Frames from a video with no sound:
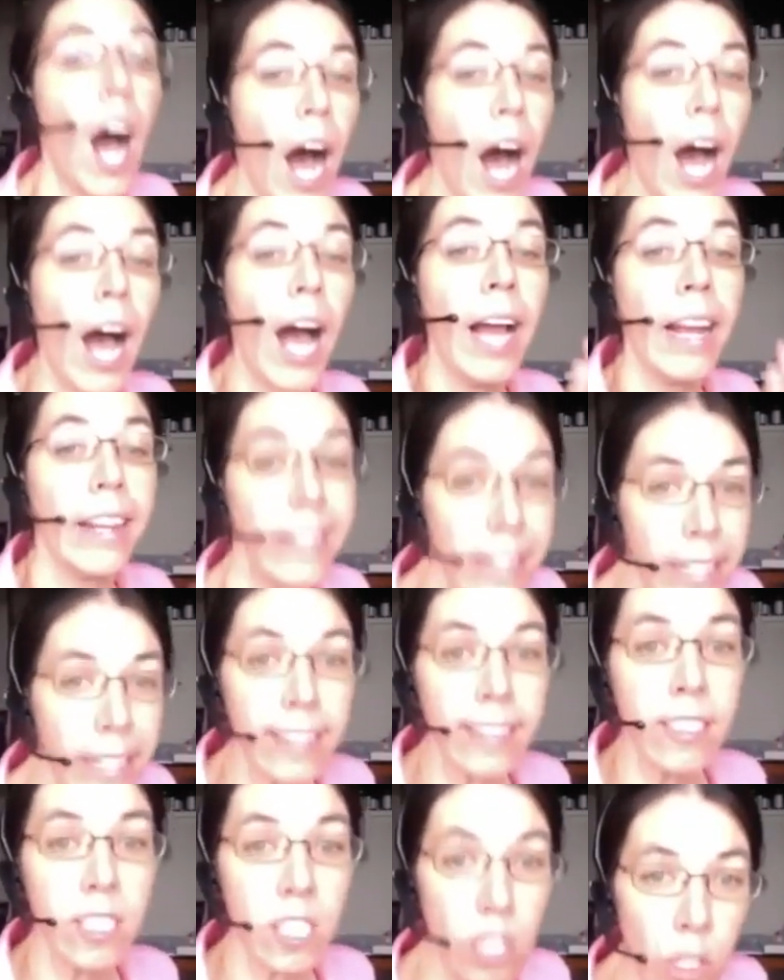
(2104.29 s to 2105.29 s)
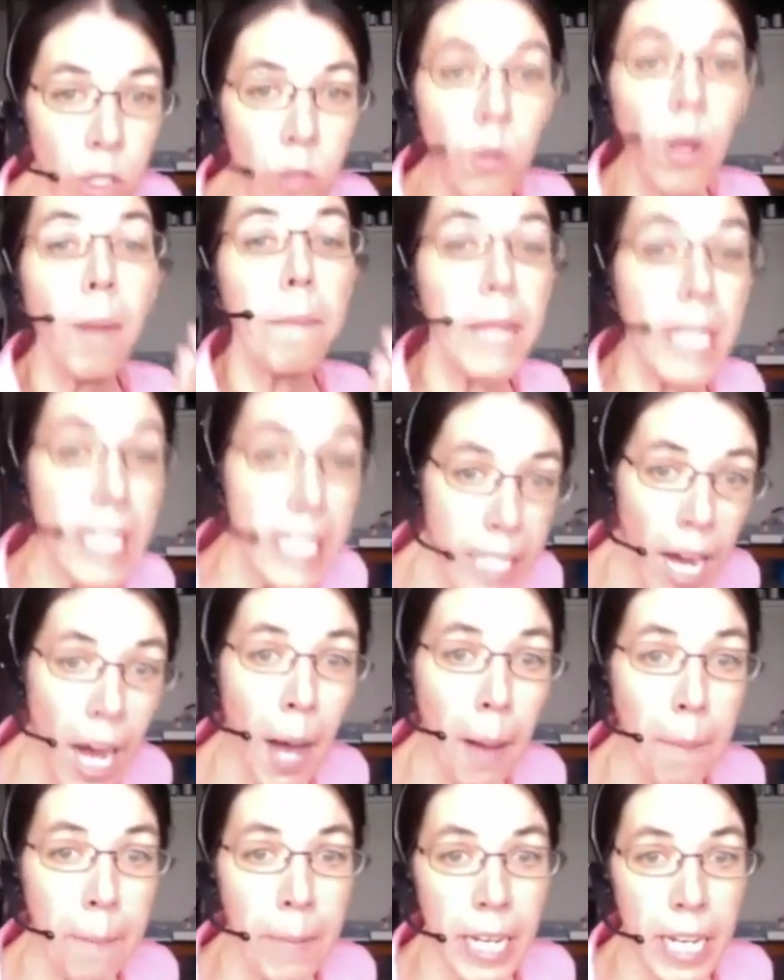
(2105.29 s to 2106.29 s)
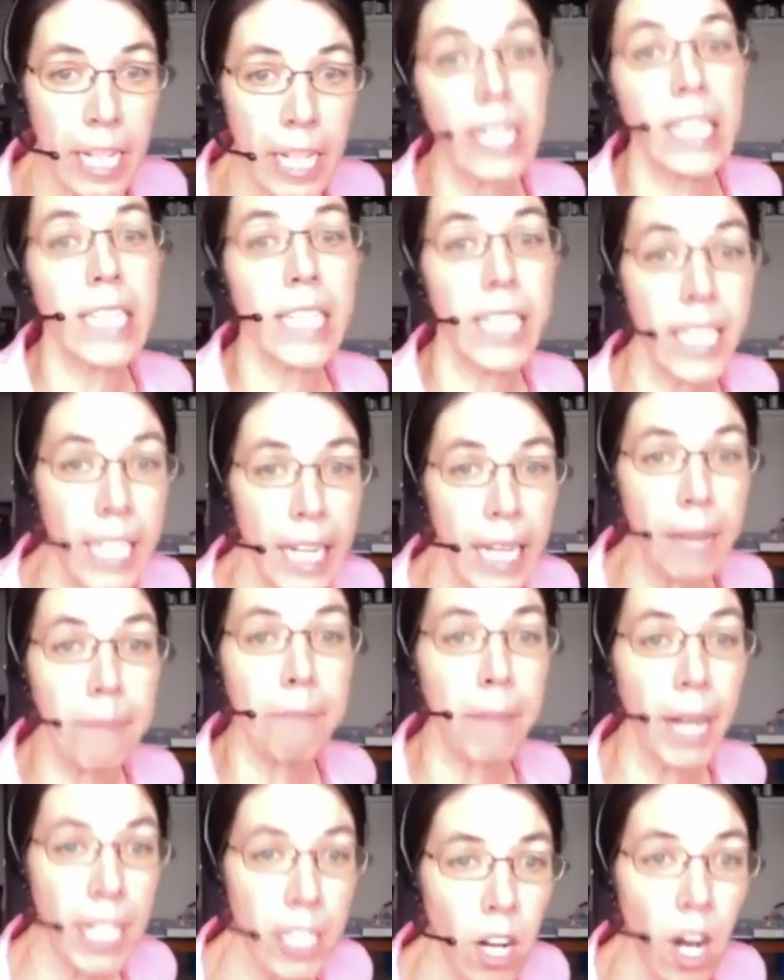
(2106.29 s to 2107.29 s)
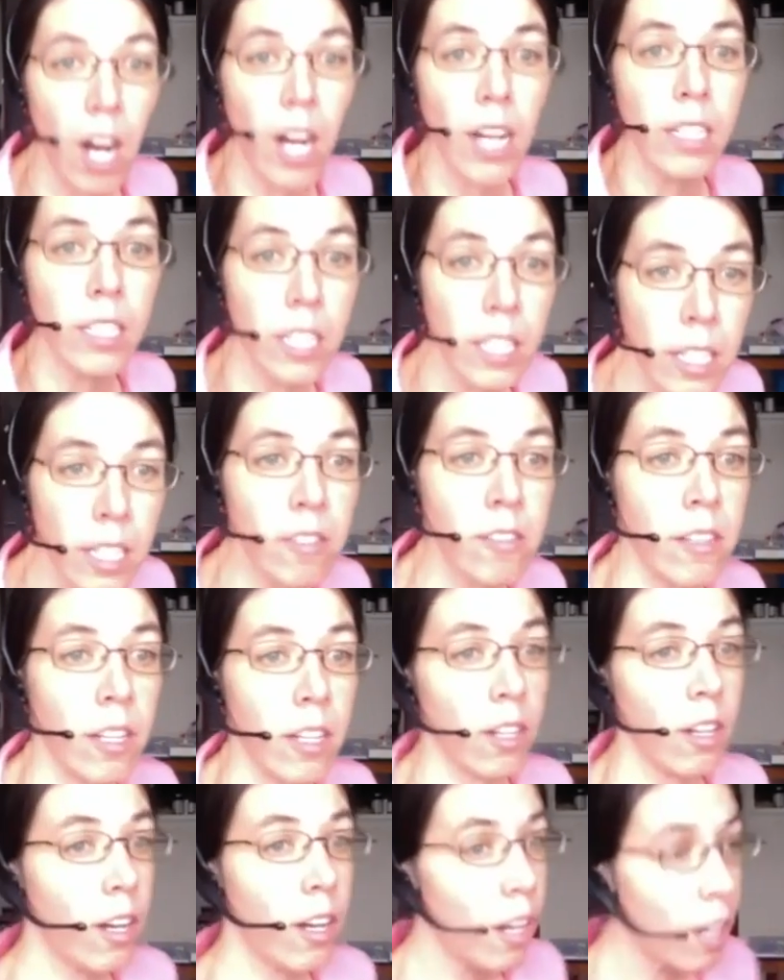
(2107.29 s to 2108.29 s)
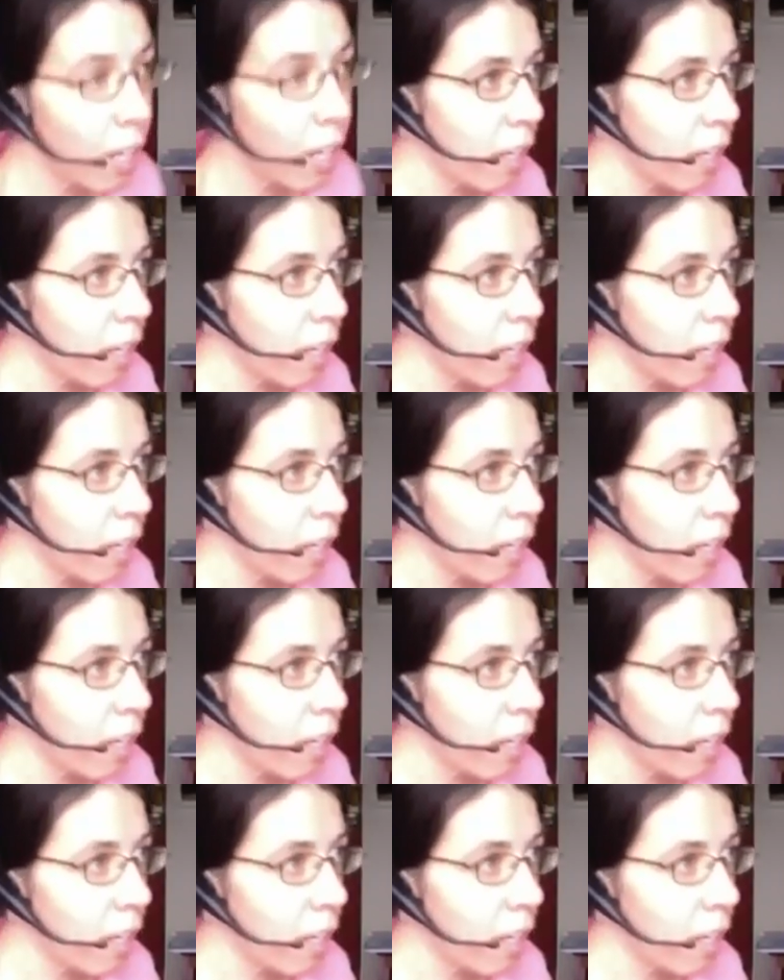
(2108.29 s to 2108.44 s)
I need to be dominant to get my dog to listen.